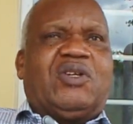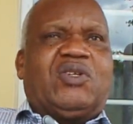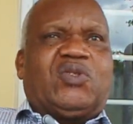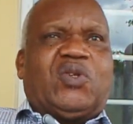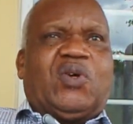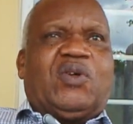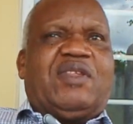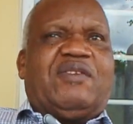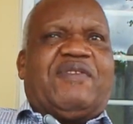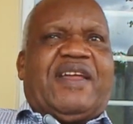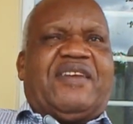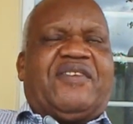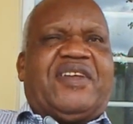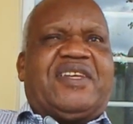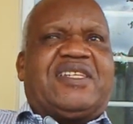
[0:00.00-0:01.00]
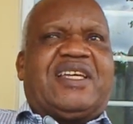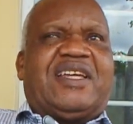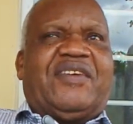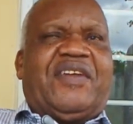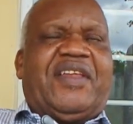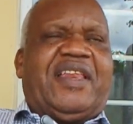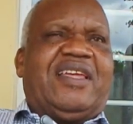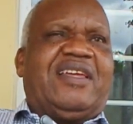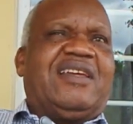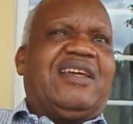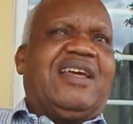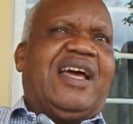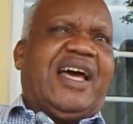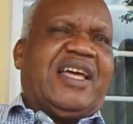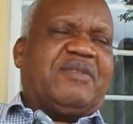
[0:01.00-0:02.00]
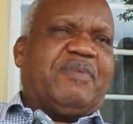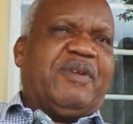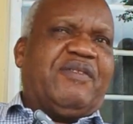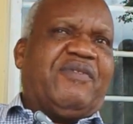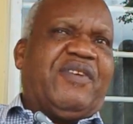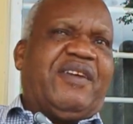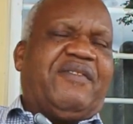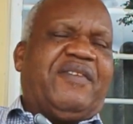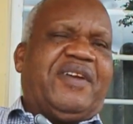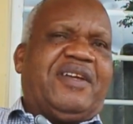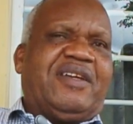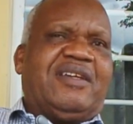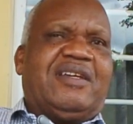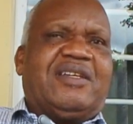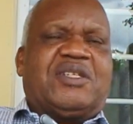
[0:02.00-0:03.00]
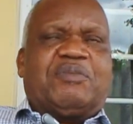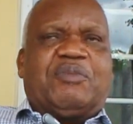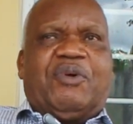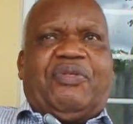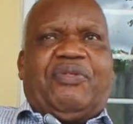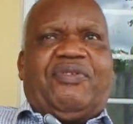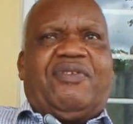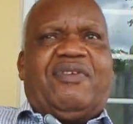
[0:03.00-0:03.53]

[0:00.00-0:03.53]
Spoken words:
So the fundraising really has been very, very smooth.